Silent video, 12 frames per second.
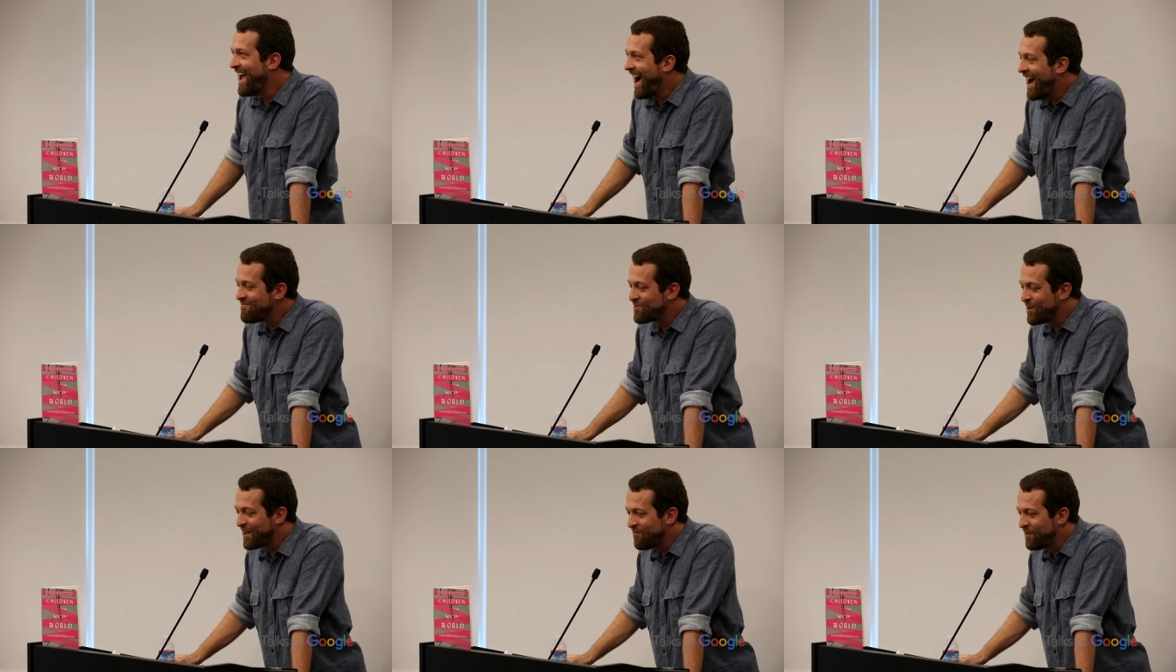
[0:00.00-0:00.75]
I'm
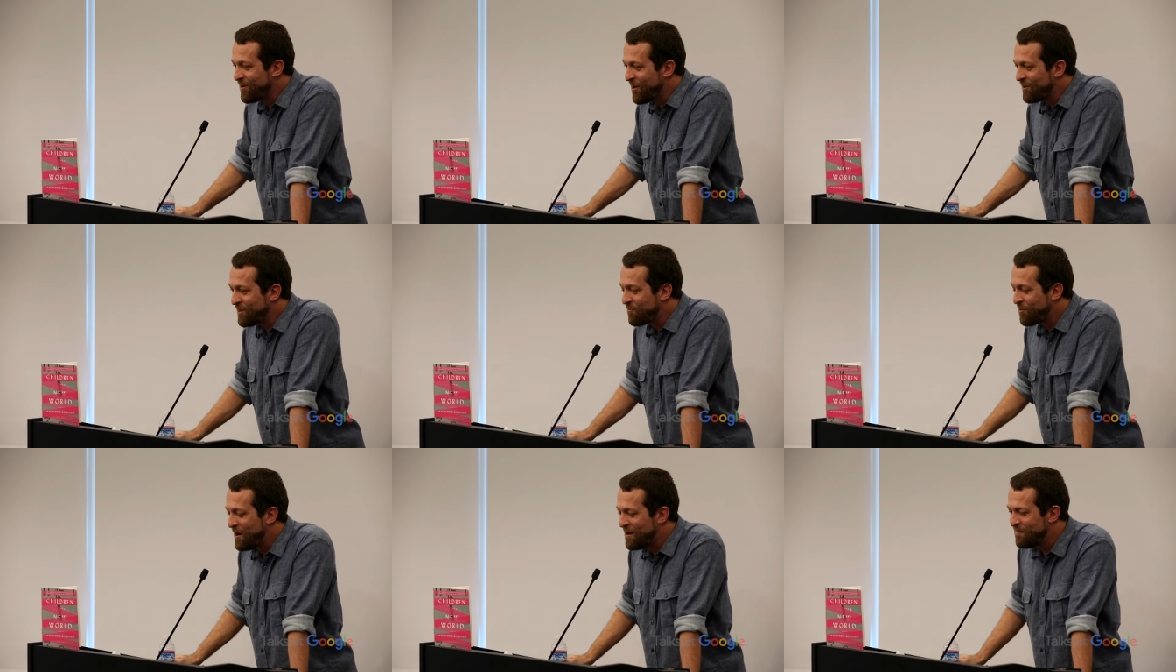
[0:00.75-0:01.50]
trying to figure out what the
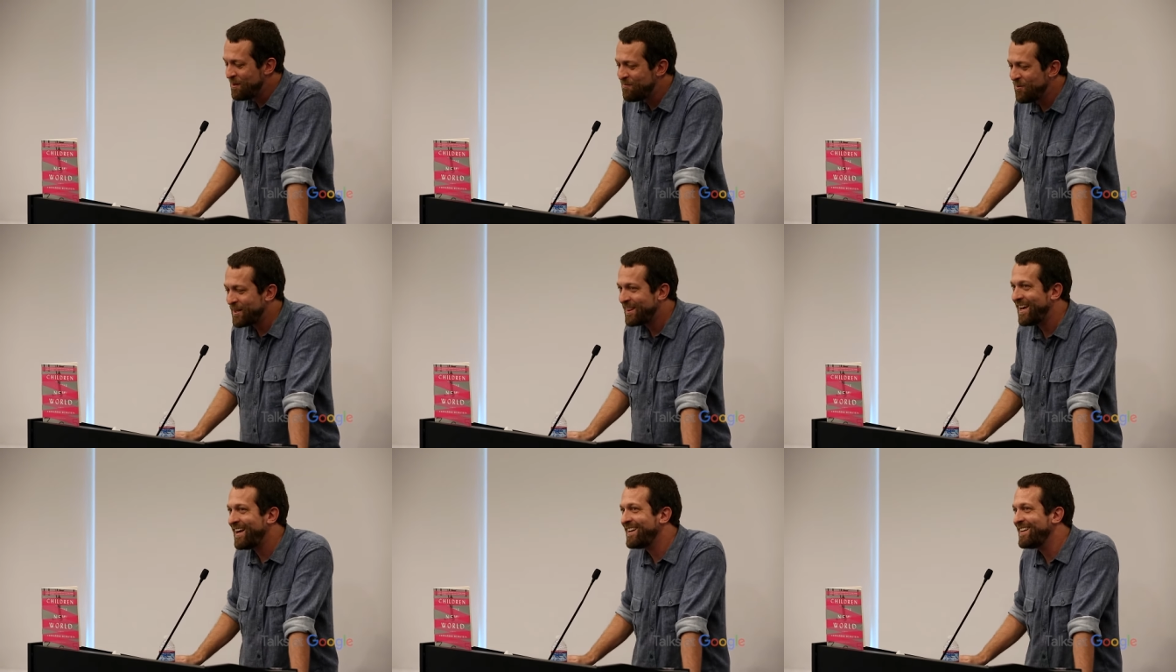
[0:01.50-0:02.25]
problem with
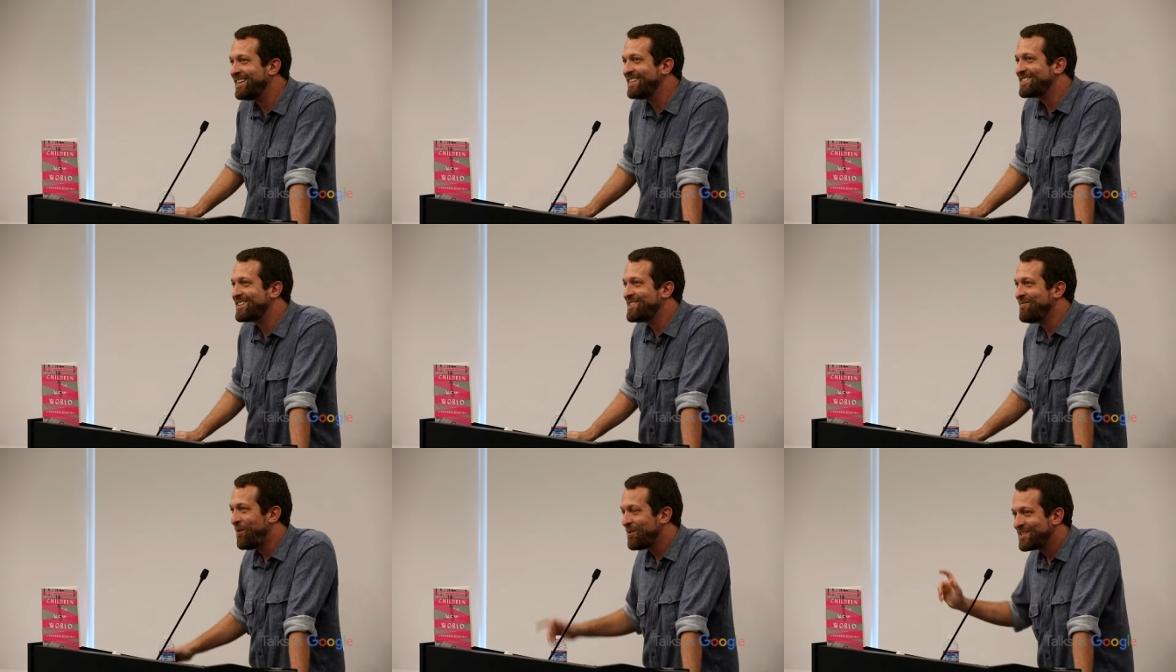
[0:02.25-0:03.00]
that is because
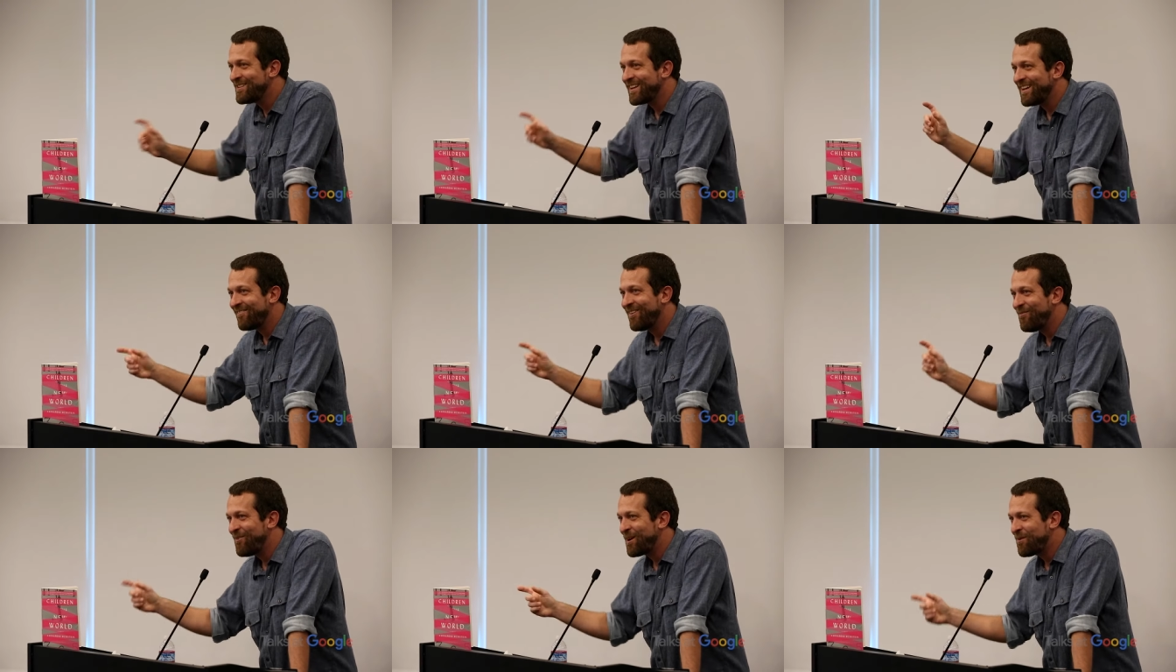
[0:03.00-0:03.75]
I'm always looking at,
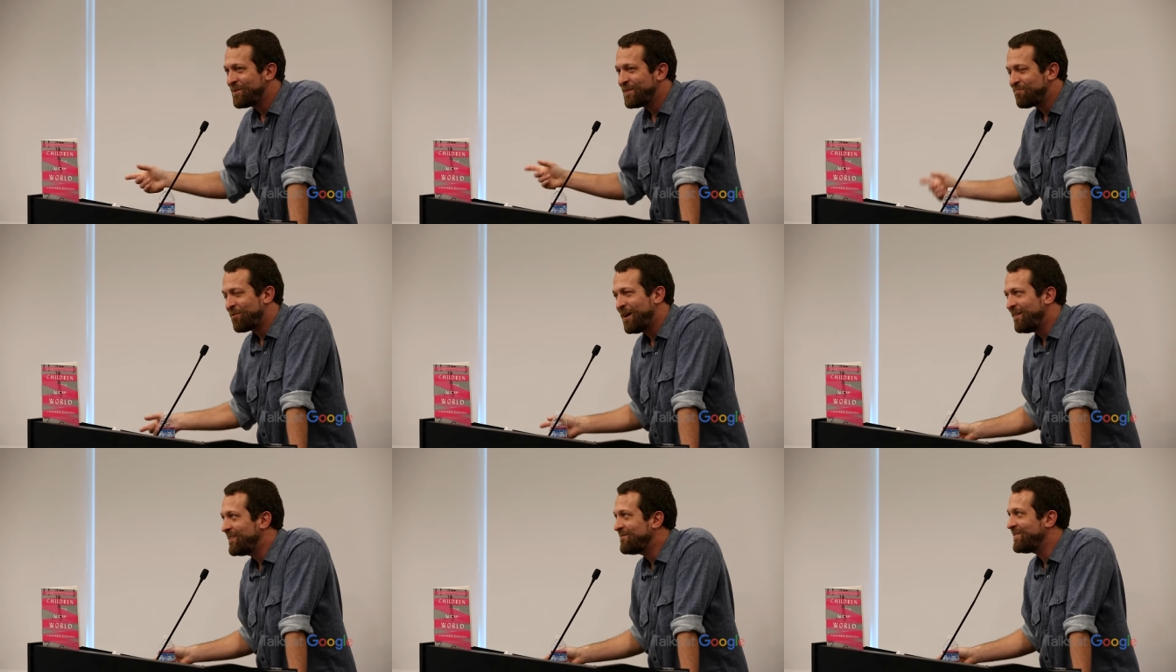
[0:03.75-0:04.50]
well, where would the
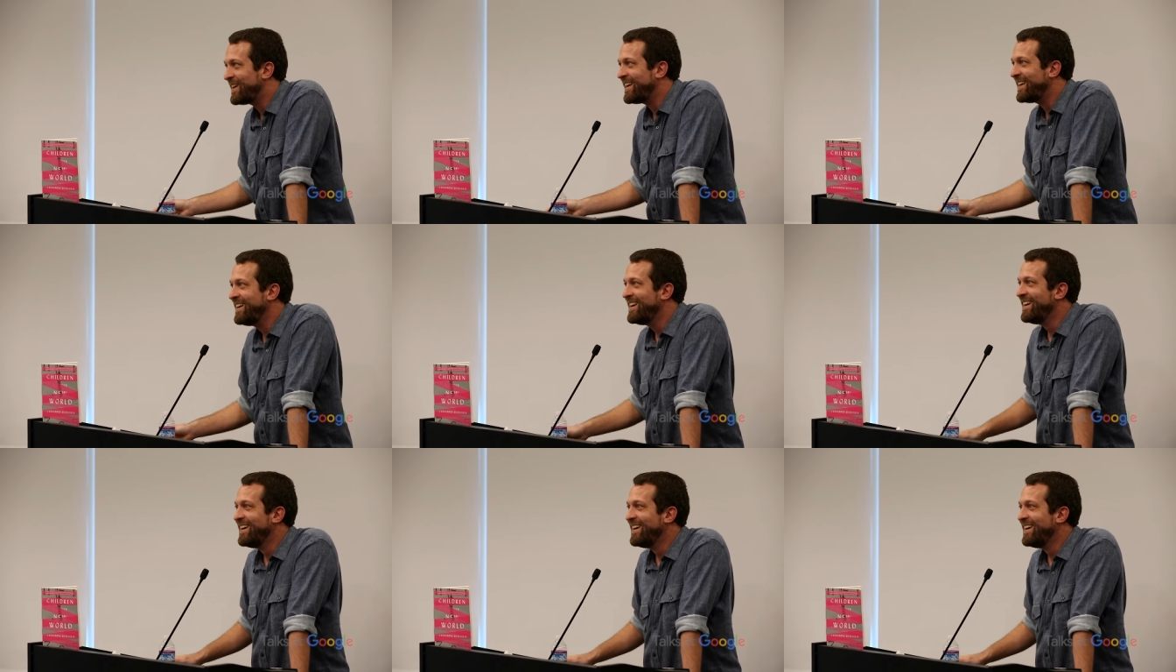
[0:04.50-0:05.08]
problem be?